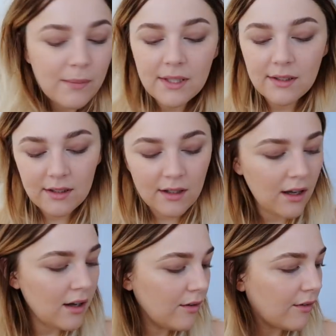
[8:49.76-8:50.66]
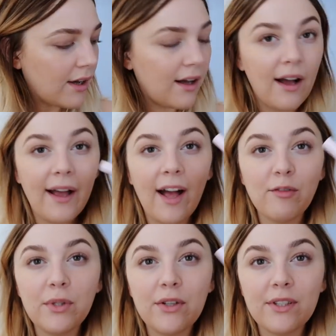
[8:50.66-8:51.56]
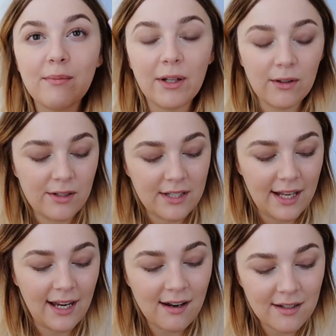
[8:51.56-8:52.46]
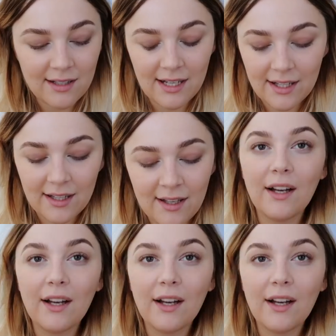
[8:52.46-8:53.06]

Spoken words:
mascara, I have been using my Glossier Lash Slick.